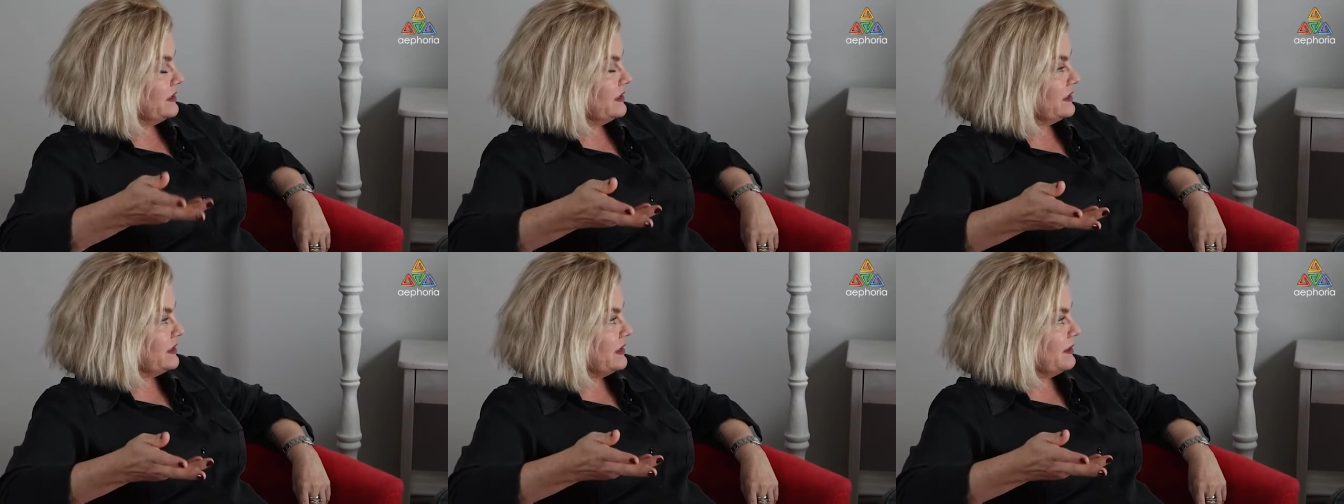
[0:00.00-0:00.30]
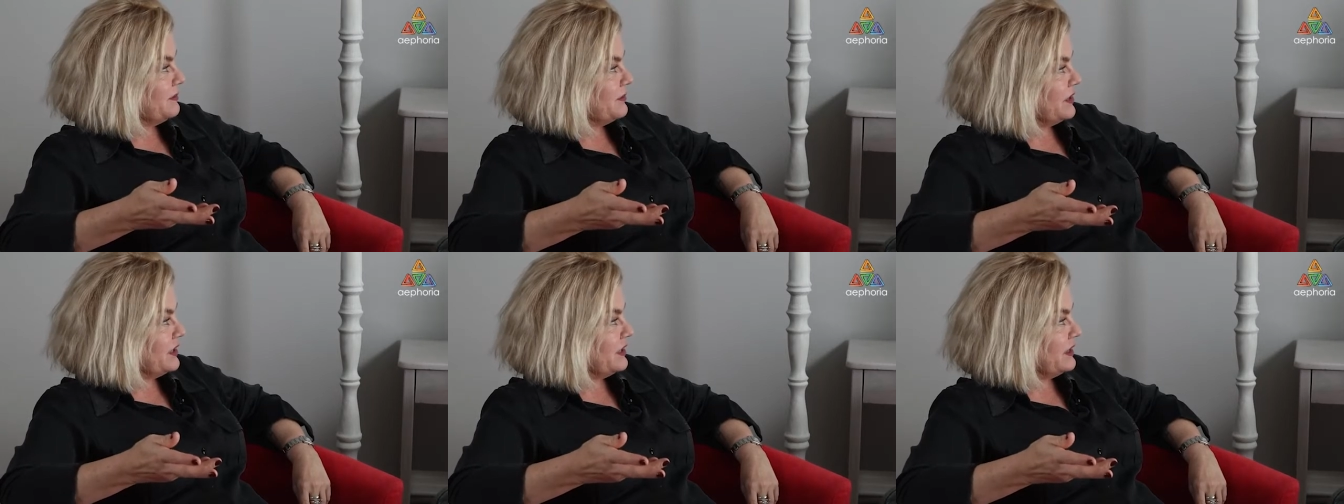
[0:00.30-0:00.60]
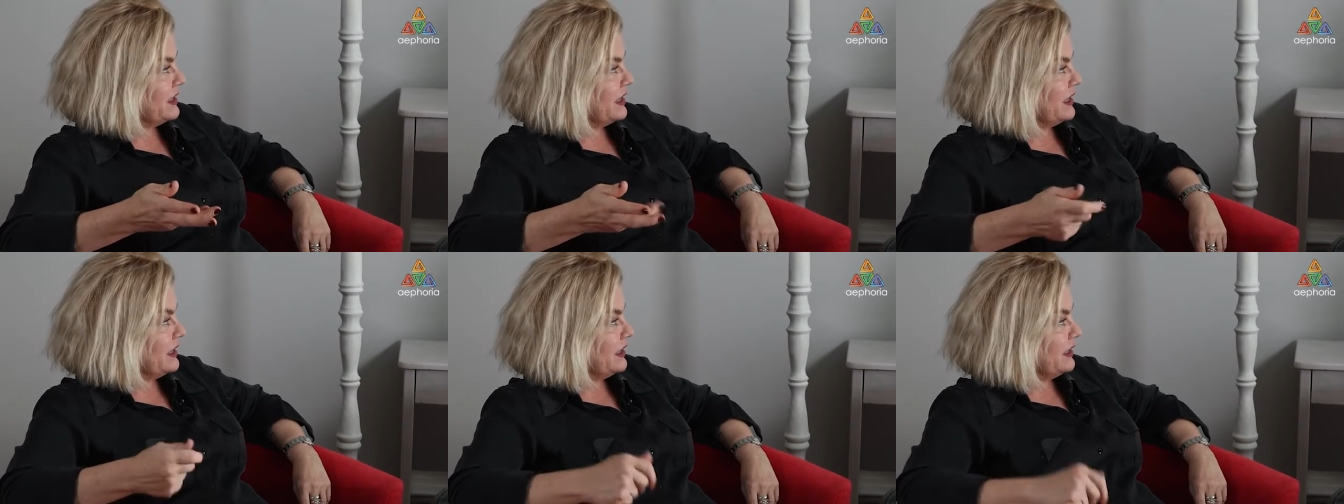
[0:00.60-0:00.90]
is
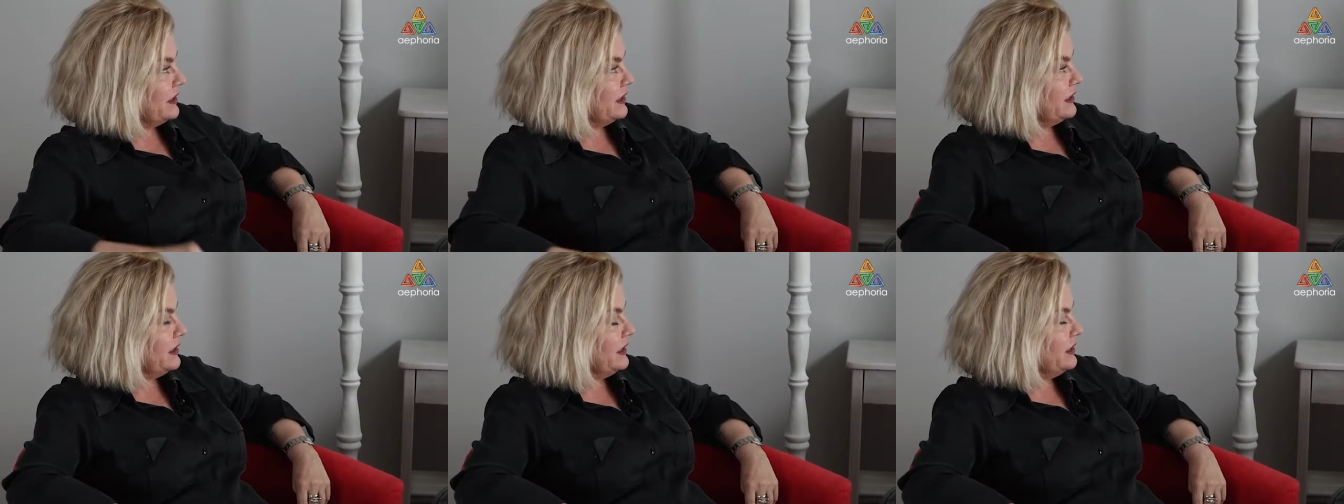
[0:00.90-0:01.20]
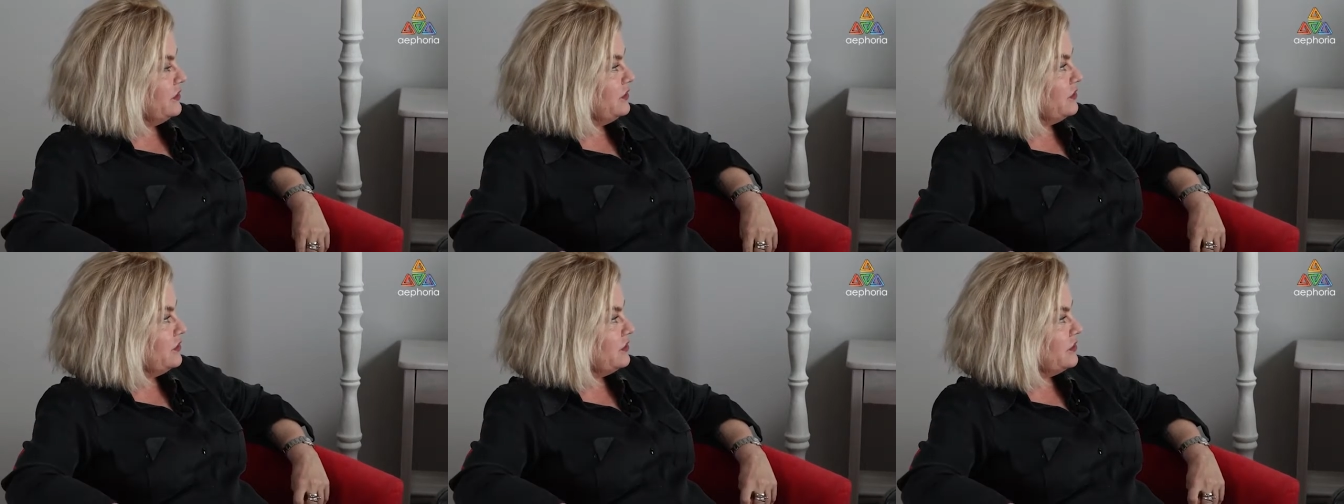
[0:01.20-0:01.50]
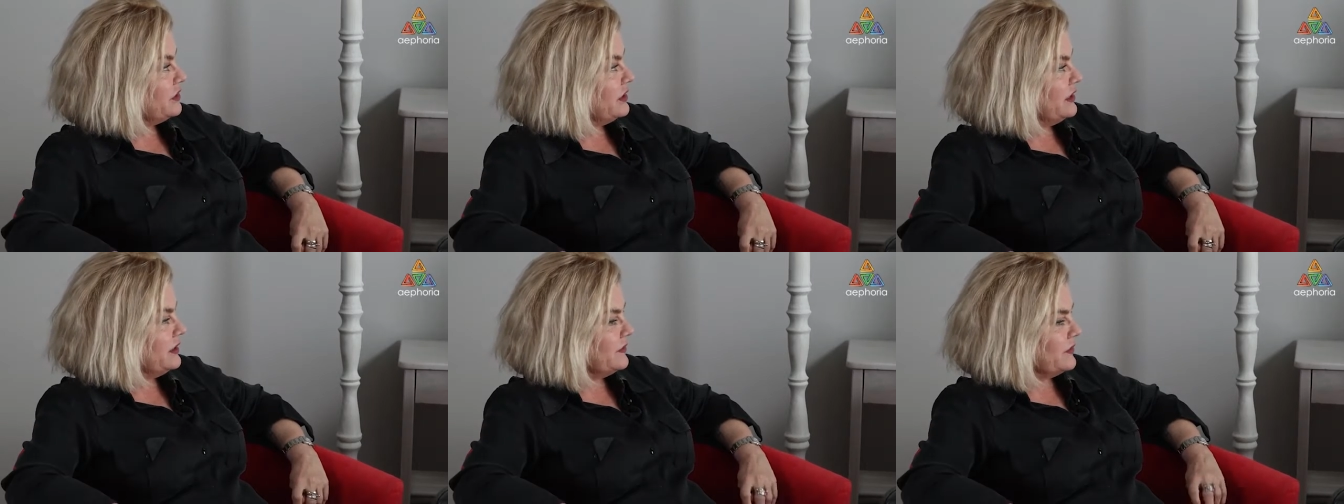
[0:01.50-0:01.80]
something they need to
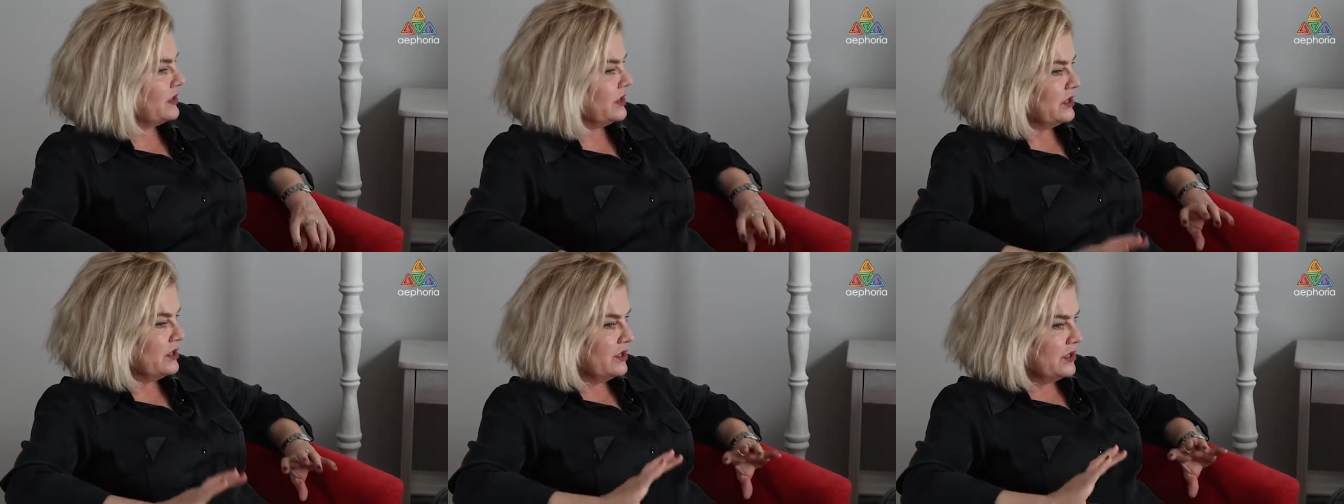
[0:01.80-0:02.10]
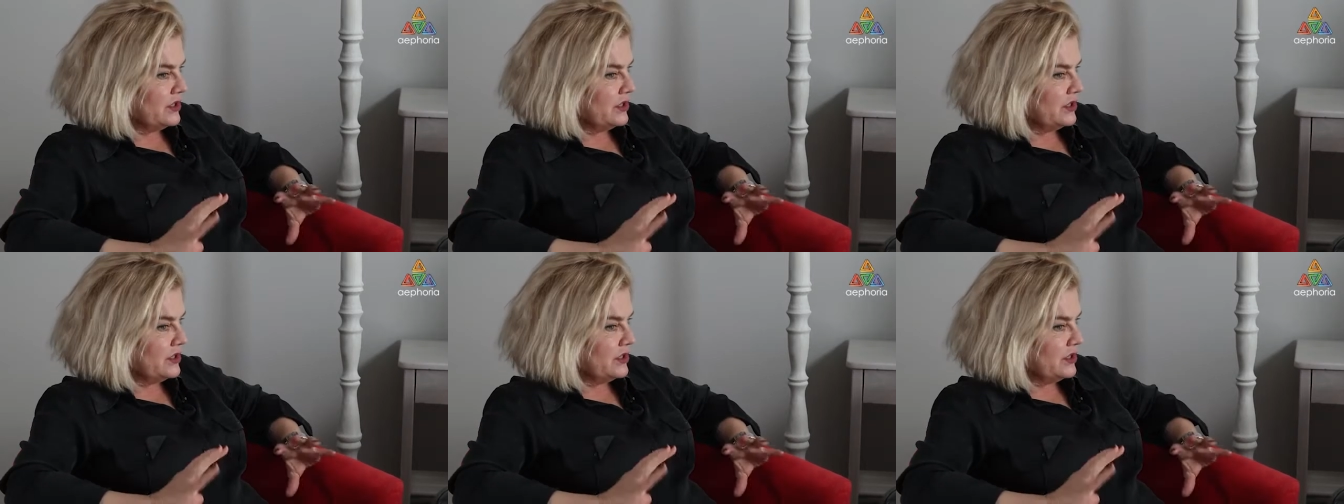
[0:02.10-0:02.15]
deliver.